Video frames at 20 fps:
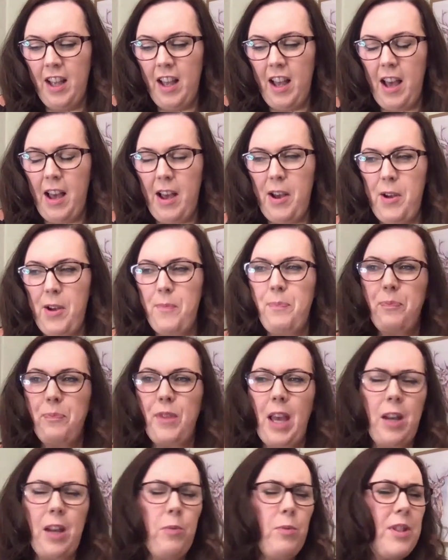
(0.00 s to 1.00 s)
And
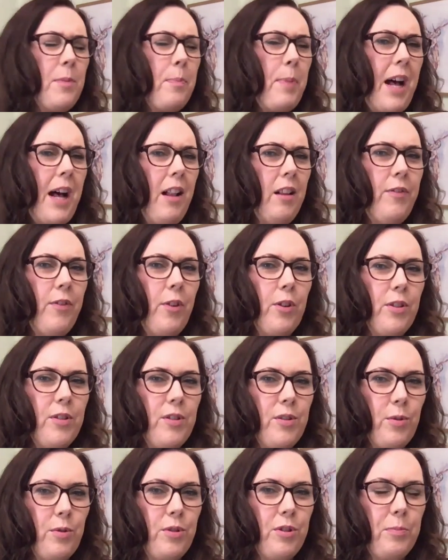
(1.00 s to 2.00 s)
it was a battle fought on
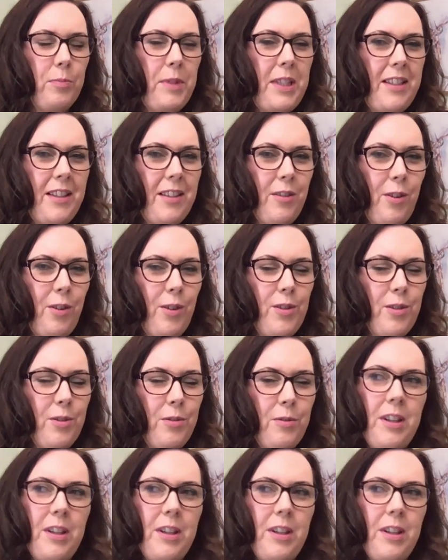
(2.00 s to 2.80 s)
social media also.